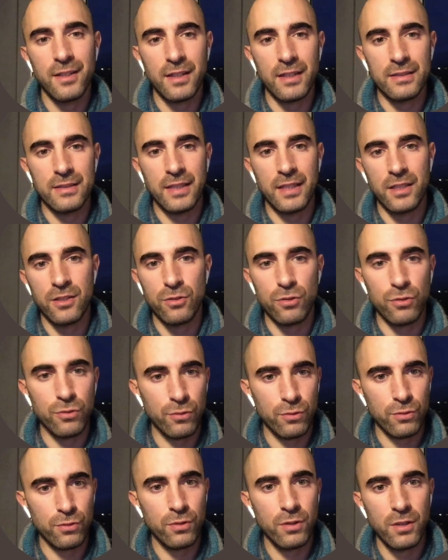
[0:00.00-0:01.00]
and then to
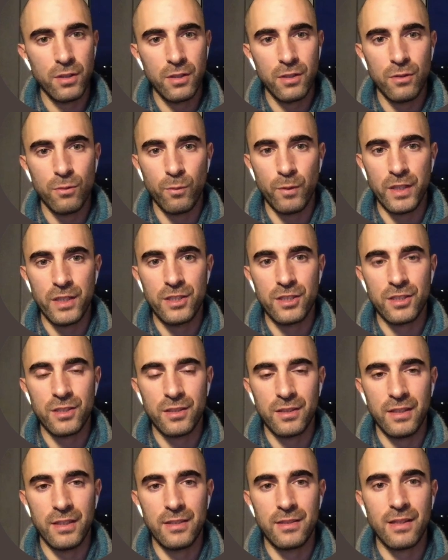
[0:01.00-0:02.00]
do, which
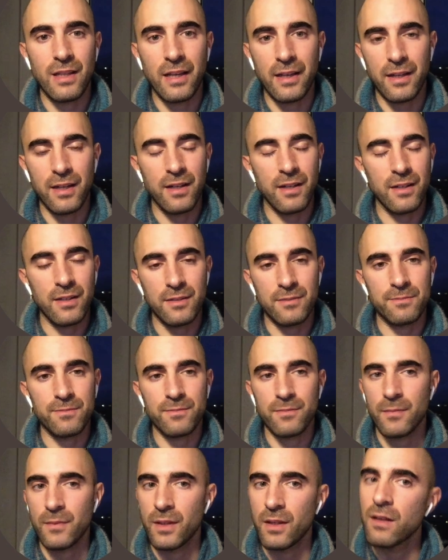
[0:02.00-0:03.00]
is like a
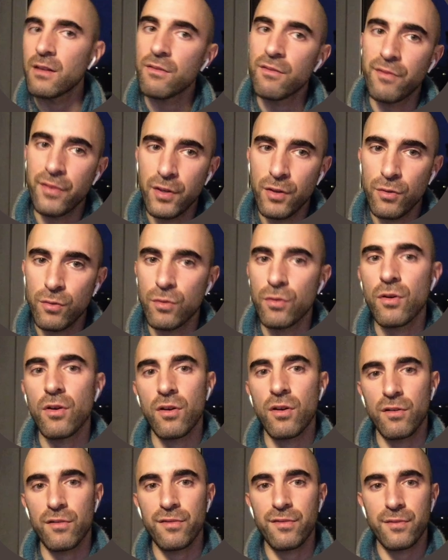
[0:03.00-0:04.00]
view
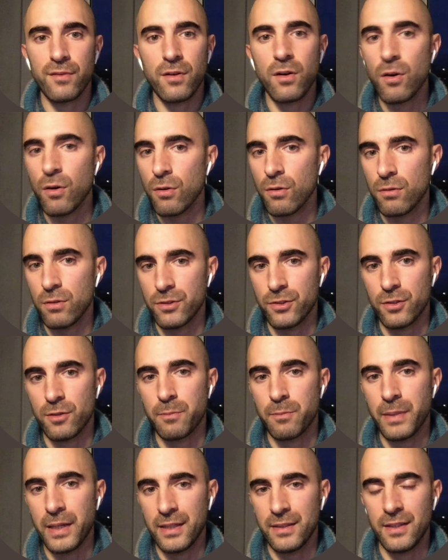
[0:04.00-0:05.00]
of all your
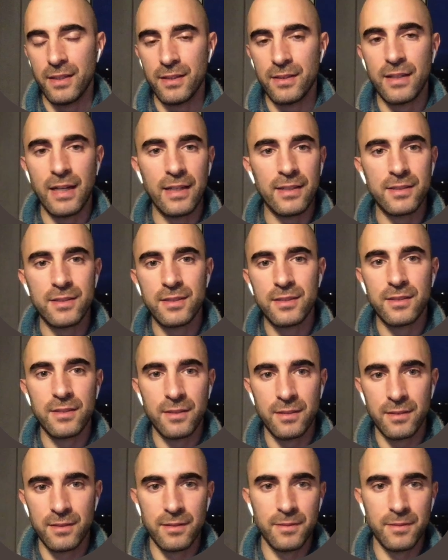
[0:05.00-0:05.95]
pending tasks.